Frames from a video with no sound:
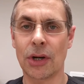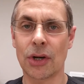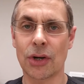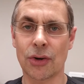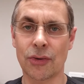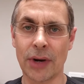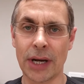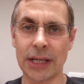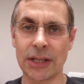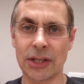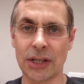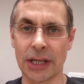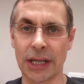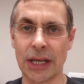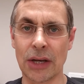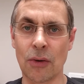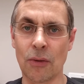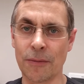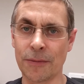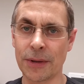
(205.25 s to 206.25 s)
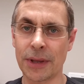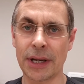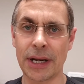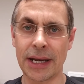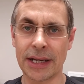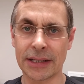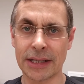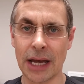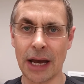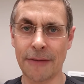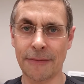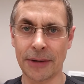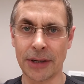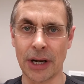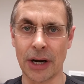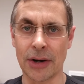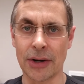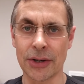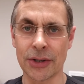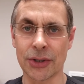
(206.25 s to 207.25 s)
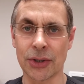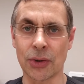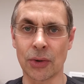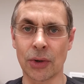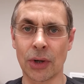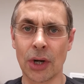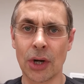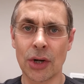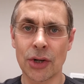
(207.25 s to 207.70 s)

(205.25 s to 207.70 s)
gradually over the next half an hour or so,